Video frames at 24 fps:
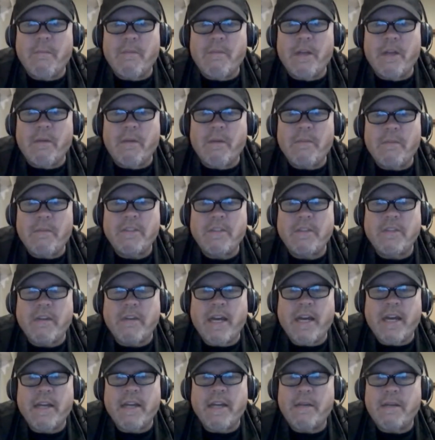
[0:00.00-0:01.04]
We still
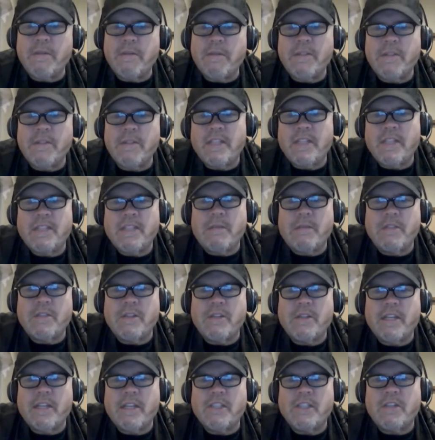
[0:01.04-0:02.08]
got, like I said, we
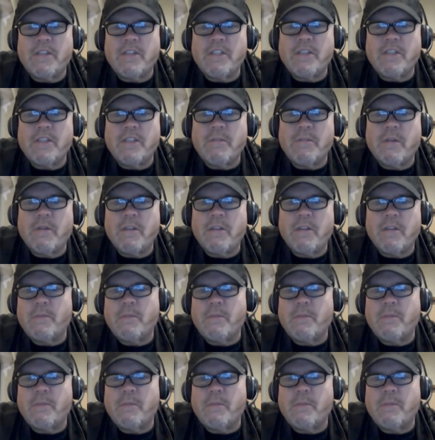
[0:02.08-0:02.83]
still got Strange New Worlds,